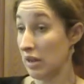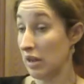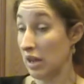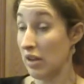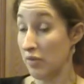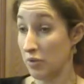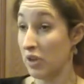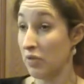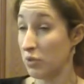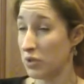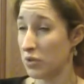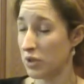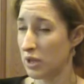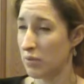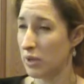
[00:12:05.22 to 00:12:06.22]
if we're
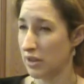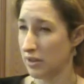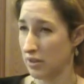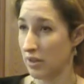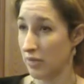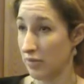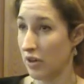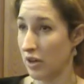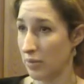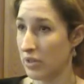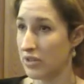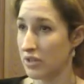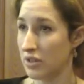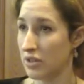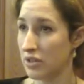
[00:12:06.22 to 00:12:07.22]
talking about
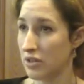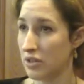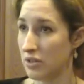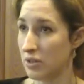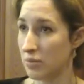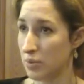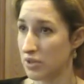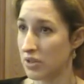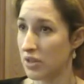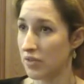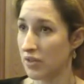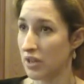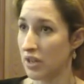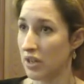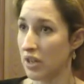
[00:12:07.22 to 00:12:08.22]
environmental issues
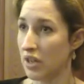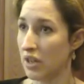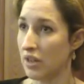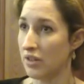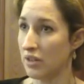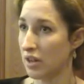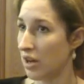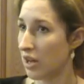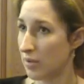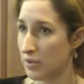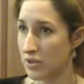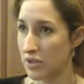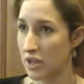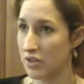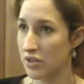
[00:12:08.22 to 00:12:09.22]
specifically, yeah, and the climate
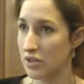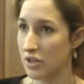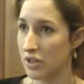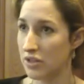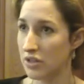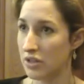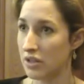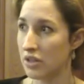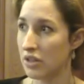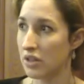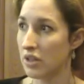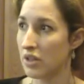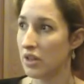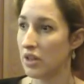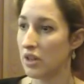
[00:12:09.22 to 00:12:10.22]
change agenda
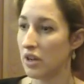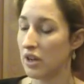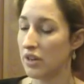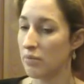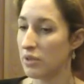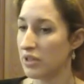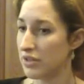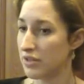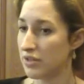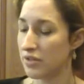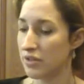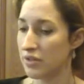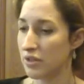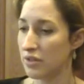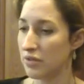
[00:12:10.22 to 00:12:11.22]
and the Manchester A
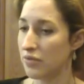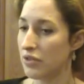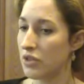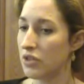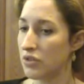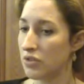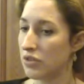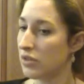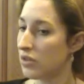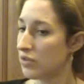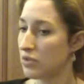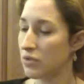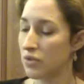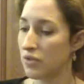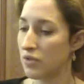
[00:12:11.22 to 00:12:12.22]
Certain Future and
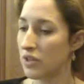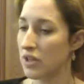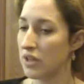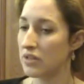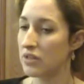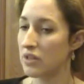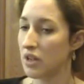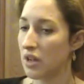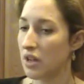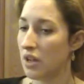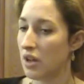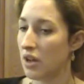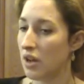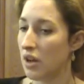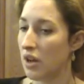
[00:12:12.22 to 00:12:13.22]
those sort of things.
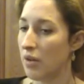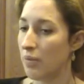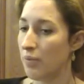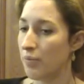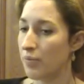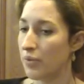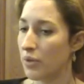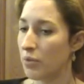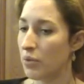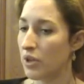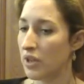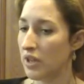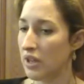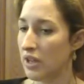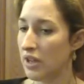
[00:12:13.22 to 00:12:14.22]
What
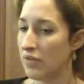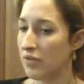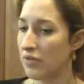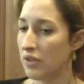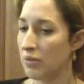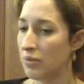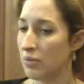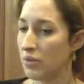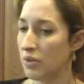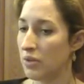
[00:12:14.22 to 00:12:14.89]
I hear from